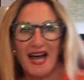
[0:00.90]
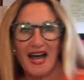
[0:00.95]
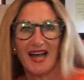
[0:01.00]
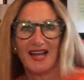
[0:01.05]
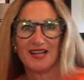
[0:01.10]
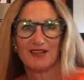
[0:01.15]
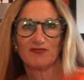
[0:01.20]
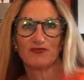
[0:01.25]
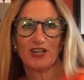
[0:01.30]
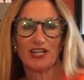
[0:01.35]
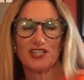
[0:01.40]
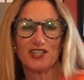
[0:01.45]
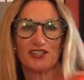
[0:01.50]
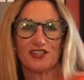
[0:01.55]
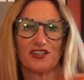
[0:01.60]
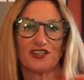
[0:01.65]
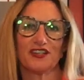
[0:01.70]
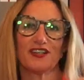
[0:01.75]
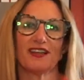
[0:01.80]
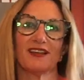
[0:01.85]
Hi, I'm
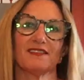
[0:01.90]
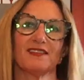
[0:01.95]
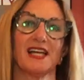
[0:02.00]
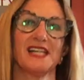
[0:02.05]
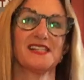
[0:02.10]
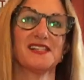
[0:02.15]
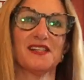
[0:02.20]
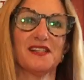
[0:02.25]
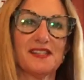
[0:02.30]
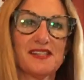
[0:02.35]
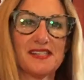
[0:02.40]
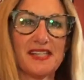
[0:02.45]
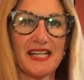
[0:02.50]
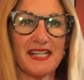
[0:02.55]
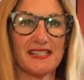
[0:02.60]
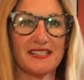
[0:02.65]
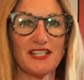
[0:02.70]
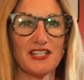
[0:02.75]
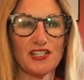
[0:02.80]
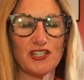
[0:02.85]
registered and licensed
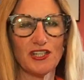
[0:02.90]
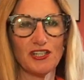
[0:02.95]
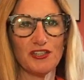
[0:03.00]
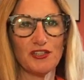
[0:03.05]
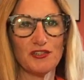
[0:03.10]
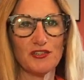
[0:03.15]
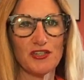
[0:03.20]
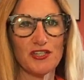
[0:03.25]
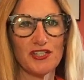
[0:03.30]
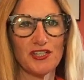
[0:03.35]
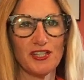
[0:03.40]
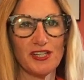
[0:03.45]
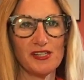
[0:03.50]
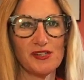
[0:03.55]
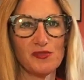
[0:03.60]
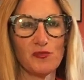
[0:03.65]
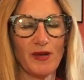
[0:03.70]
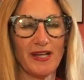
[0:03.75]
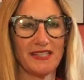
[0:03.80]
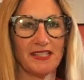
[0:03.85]
dietitian
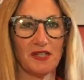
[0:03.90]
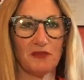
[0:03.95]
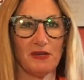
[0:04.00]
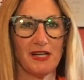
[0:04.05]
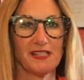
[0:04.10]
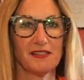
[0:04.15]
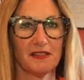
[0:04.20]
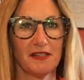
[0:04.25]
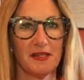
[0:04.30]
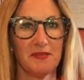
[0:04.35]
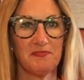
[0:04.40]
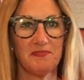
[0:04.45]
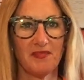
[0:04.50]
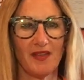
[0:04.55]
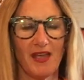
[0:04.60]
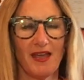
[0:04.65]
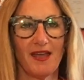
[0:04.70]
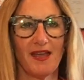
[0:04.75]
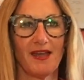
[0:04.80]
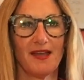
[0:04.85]
nutritionist Wendy Wesley,
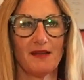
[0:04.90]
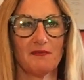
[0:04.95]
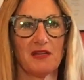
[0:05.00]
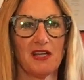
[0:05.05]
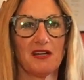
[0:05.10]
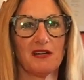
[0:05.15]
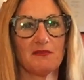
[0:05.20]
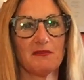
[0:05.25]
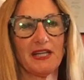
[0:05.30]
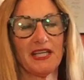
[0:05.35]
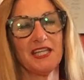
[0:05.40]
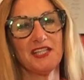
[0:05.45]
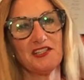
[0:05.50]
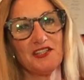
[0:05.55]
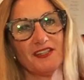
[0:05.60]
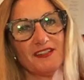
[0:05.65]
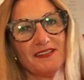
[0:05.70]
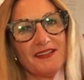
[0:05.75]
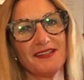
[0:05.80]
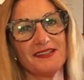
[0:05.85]
and I'm here in my
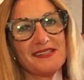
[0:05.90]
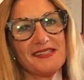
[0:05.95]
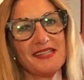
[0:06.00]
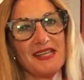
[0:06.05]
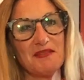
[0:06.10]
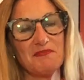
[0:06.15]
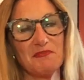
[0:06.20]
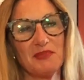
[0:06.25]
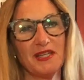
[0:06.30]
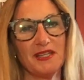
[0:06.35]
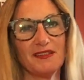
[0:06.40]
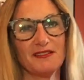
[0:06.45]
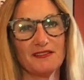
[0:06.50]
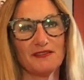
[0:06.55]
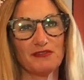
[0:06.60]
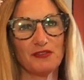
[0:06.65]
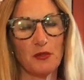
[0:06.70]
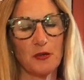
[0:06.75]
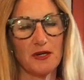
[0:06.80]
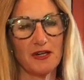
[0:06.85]
kitchen in St. Pete,
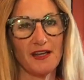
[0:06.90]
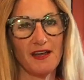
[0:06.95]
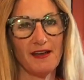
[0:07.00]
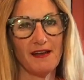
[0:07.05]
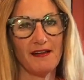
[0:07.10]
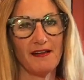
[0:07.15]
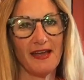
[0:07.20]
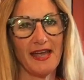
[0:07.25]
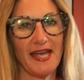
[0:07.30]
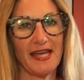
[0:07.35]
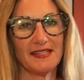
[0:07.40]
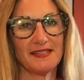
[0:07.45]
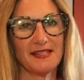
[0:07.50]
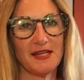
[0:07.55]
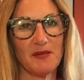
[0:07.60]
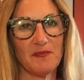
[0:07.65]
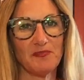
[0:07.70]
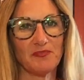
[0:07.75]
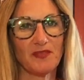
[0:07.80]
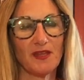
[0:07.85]
Florida.
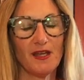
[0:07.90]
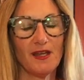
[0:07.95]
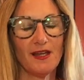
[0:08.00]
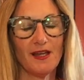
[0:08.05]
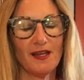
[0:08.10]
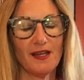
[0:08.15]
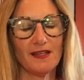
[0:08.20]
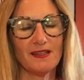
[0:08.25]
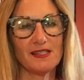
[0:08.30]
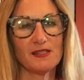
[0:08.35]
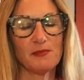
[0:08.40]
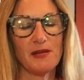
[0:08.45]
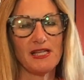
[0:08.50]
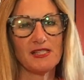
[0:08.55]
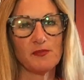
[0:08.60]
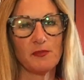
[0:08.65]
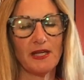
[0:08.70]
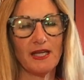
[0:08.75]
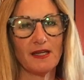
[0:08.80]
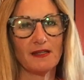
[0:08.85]
And this
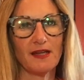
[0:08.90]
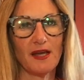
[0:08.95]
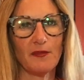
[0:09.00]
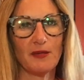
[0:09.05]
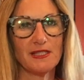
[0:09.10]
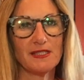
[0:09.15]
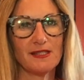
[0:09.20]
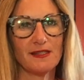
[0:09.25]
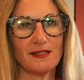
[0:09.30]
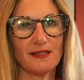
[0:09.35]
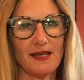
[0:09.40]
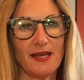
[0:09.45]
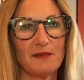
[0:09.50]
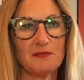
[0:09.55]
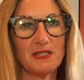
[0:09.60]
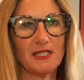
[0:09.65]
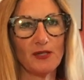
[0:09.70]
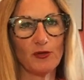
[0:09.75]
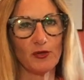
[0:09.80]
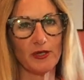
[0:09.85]
past weekend, I went to the
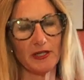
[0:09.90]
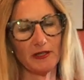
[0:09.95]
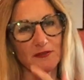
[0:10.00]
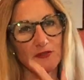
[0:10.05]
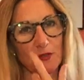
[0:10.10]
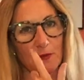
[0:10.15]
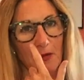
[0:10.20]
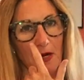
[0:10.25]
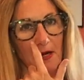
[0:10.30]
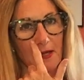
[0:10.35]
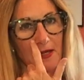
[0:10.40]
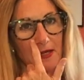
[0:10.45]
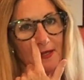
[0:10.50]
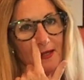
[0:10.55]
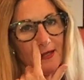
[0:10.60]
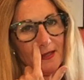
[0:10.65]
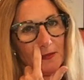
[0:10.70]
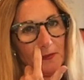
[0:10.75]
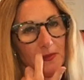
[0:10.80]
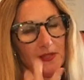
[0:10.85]
MD Oriental
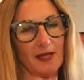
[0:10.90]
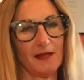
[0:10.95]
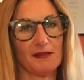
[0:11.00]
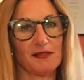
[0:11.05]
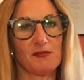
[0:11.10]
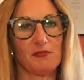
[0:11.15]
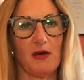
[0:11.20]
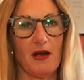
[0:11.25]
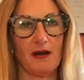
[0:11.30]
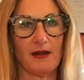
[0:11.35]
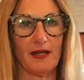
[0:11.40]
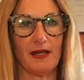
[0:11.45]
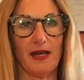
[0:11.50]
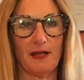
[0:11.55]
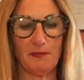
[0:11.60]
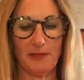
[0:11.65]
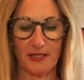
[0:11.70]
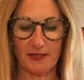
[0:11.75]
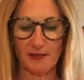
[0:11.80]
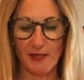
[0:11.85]
Market in Pinellas Park, and
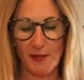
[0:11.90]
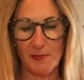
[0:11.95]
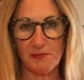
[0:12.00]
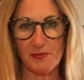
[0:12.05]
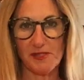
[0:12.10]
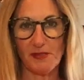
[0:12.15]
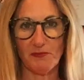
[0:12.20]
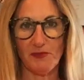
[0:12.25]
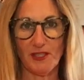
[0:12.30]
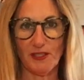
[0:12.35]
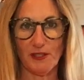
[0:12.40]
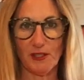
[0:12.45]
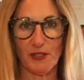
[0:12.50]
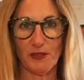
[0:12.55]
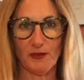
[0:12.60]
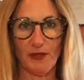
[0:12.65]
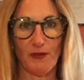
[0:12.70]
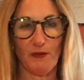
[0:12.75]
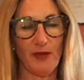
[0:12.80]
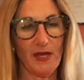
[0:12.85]
I picked up something
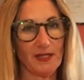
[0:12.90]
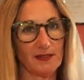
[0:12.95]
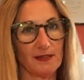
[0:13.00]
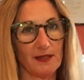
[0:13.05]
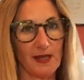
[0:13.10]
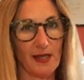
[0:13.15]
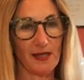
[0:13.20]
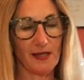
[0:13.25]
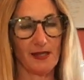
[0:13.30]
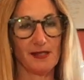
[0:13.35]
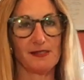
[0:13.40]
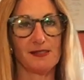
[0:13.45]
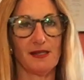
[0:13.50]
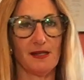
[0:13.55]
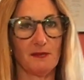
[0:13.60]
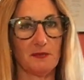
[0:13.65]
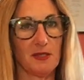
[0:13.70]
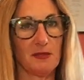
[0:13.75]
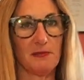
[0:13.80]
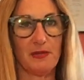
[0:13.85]
new. I went and I
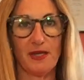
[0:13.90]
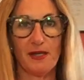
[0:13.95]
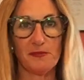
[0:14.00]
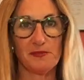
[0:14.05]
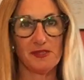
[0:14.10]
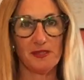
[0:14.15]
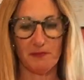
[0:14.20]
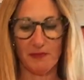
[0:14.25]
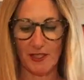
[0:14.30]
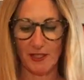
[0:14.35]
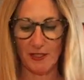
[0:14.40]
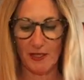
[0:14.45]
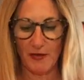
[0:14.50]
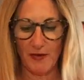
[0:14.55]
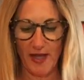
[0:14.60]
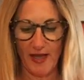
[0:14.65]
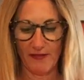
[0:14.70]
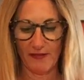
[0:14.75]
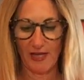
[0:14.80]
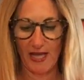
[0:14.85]
said, I'm going to pick up something new
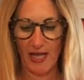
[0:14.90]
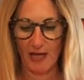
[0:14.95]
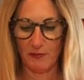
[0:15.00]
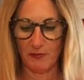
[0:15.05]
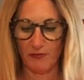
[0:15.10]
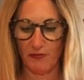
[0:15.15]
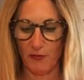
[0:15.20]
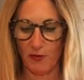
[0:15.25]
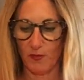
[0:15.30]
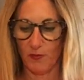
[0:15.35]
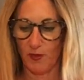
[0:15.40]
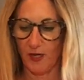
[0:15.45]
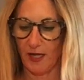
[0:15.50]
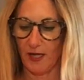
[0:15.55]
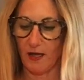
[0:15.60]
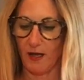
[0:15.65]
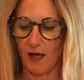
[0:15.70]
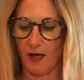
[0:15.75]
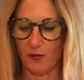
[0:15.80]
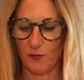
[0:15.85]
I haven't had before. And what I
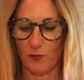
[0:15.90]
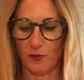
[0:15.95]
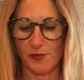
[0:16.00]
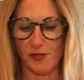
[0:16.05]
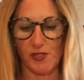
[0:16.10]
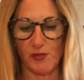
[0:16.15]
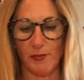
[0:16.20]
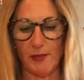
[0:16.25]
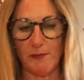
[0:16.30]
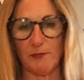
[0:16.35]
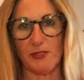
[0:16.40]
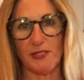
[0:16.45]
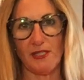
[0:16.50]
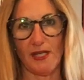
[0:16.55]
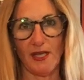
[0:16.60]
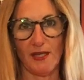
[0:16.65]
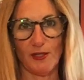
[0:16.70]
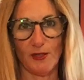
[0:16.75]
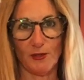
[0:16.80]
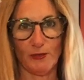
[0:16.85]
got were sweet
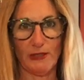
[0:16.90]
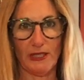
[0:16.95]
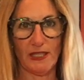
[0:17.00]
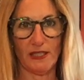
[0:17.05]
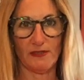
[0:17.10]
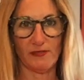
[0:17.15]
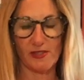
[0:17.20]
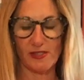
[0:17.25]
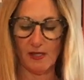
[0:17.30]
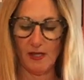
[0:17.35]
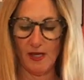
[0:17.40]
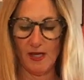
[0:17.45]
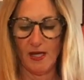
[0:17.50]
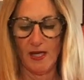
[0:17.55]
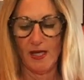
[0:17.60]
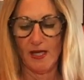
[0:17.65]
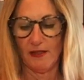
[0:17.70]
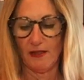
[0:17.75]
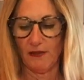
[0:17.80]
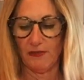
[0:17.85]
potato leaves.
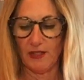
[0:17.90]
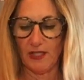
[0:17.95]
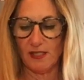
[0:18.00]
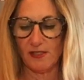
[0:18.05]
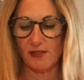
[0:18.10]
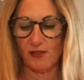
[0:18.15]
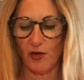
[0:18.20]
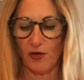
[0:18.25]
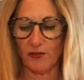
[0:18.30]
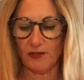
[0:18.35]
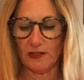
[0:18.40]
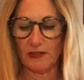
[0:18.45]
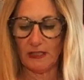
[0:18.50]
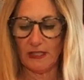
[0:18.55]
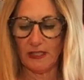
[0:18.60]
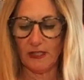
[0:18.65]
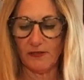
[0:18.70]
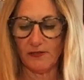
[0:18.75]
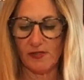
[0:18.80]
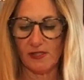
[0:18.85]
Now, these are the
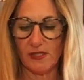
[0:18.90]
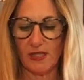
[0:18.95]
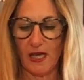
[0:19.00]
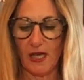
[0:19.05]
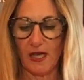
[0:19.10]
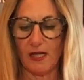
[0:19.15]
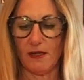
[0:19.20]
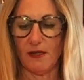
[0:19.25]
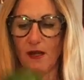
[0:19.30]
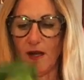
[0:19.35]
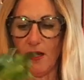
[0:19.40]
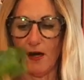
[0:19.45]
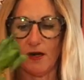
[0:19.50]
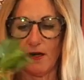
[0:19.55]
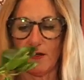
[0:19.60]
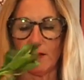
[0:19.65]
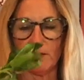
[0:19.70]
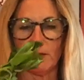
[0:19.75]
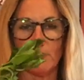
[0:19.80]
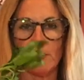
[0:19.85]
leaves that
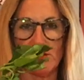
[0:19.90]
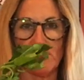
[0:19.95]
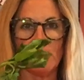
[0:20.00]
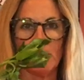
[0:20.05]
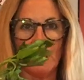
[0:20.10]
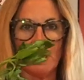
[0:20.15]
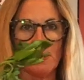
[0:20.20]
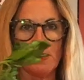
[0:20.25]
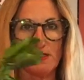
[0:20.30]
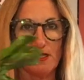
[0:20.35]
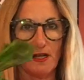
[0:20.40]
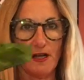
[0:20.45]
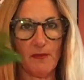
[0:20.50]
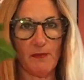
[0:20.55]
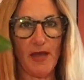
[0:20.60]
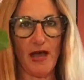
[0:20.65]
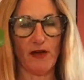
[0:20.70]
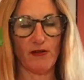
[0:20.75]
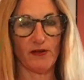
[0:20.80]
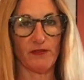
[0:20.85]
stick
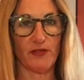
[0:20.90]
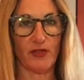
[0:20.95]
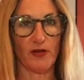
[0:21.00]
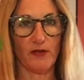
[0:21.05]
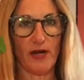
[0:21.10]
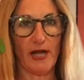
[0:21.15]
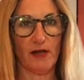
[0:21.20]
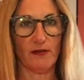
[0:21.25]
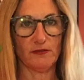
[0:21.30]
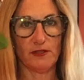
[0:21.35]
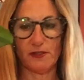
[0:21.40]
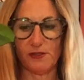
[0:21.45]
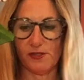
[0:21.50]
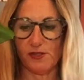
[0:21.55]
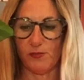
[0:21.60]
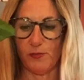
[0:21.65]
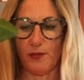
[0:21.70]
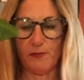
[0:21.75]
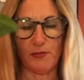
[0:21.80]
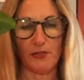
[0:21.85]
up out of the ground. The
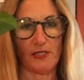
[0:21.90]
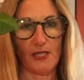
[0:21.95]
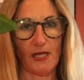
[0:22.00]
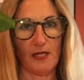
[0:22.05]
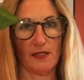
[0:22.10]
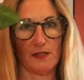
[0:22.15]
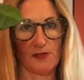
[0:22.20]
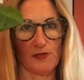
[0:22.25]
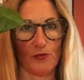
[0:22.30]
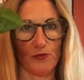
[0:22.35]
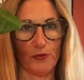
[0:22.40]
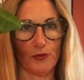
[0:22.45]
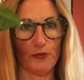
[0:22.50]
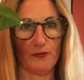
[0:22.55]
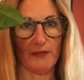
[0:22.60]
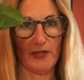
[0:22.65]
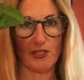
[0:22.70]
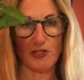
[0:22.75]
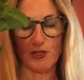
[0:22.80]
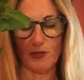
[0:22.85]
sweet potato is a
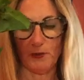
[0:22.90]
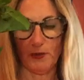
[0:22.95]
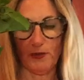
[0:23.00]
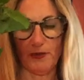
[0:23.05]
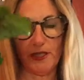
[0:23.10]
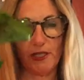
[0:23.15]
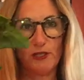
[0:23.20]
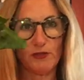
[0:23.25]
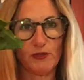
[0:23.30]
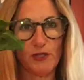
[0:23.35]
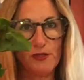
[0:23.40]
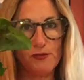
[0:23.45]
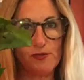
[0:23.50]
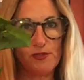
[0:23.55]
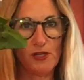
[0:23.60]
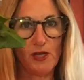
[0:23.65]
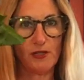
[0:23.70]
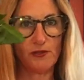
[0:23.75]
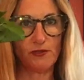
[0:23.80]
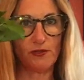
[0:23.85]
root vegetable. It
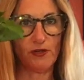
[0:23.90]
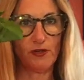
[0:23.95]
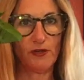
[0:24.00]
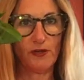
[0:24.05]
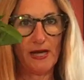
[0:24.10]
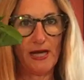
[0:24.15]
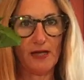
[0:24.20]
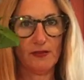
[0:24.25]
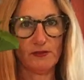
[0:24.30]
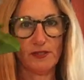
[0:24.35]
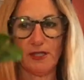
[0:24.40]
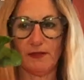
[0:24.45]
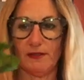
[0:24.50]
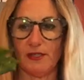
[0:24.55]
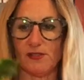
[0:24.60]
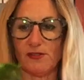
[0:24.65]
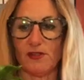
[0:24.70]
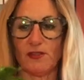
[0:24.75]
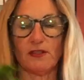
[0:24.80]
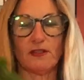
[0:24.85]
grows under the ground, and
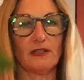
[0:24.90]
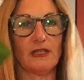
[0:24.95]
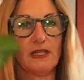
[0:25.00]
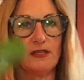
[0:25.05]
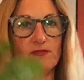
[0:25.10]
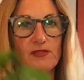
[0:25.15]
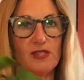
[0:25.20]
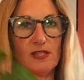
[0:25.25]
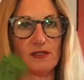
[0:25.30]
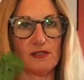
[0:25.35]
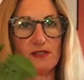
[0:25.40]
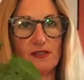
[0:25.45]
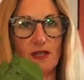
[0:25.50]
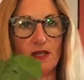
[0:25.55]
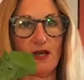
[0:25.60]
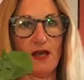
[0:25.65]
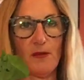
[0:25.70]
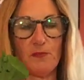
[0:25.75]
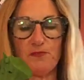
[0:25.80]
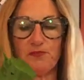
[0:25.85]
these are the leaves that
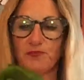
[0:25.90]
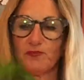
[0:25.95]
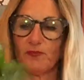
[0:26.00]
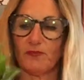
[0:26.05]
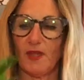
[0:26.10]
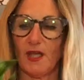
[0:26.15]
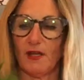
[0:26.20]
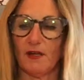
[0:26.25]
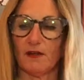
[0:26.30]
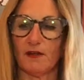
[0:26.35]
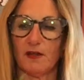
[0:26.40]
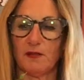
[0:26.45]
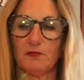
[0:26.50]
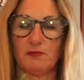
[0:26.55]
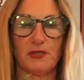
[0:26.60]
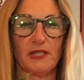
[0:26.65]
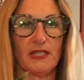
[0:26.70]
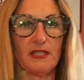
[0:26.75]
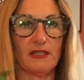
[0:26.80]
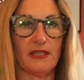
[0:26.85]
stick up. They are
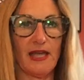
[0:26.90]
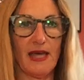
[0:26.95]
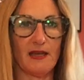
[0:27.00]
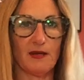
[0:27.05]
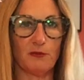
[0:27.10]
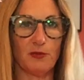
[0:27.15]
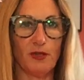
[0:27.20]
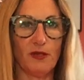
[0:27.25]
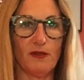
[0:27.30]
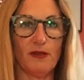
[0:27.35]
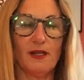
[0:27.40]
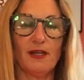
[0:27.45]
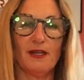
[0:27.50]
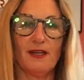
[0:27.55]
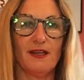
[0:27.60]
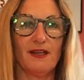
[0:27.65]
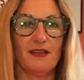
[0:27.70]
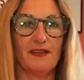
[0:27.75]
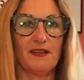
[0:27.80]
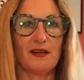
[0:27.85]
completely edible.
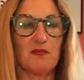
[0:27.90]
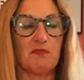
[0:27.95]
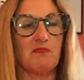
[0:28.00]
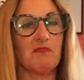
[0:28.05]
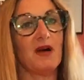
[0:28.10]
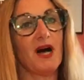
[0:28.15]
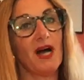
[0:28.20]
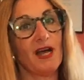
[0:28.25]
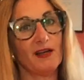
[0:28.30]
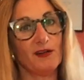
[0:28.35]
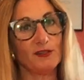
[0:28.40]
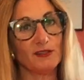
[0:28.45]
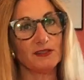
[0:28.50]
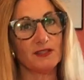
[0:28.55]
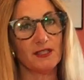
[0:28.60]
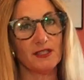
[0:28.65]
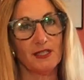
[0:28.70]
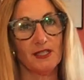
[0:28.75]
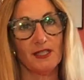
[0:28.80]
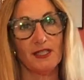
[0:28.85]
They're mild.